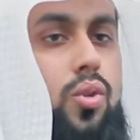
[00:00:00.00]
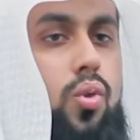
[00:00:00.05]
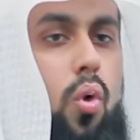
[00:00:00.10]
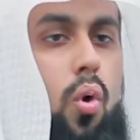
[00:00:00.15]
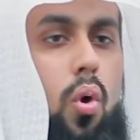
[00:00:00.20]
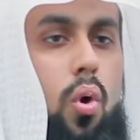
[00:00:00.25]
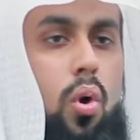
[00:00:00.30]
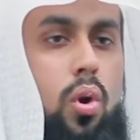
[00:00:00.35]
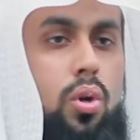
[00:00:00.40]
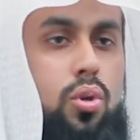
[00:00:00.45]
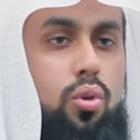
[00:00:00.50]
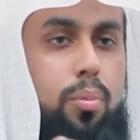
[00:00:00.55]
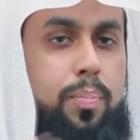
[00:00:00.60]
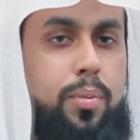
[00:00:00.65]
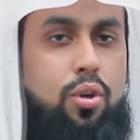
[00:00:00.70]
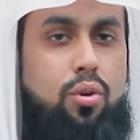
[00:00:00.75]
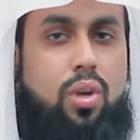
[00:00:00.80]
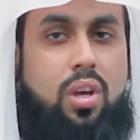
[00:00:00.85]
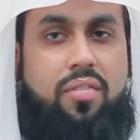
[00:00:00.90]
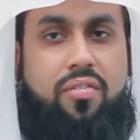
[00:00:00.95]
us all to
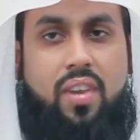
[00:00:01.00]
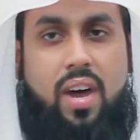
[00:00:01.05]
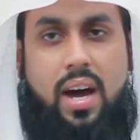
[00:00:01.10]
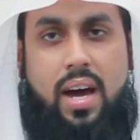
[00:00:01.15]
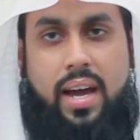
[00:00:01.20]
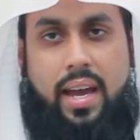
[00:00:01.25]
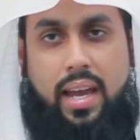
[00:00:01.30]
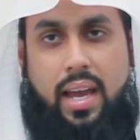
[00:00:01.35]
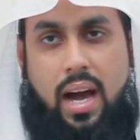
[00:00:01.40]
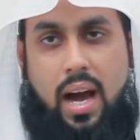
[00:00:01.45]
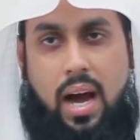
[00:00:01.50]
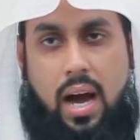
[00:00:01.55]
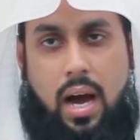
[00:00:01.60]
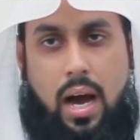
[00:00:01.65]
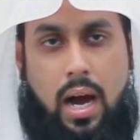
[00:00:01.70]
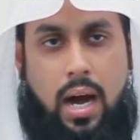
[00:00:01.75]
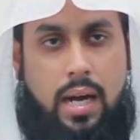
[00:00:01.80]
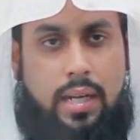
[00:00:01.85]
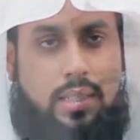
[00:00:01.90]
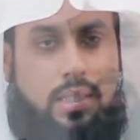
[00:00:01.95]
purify our
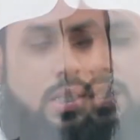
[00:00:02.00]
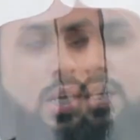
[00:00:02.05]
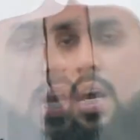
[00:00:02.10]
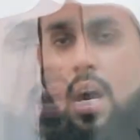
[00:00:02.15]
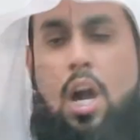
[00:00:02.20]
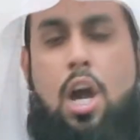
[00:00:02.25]
hearts.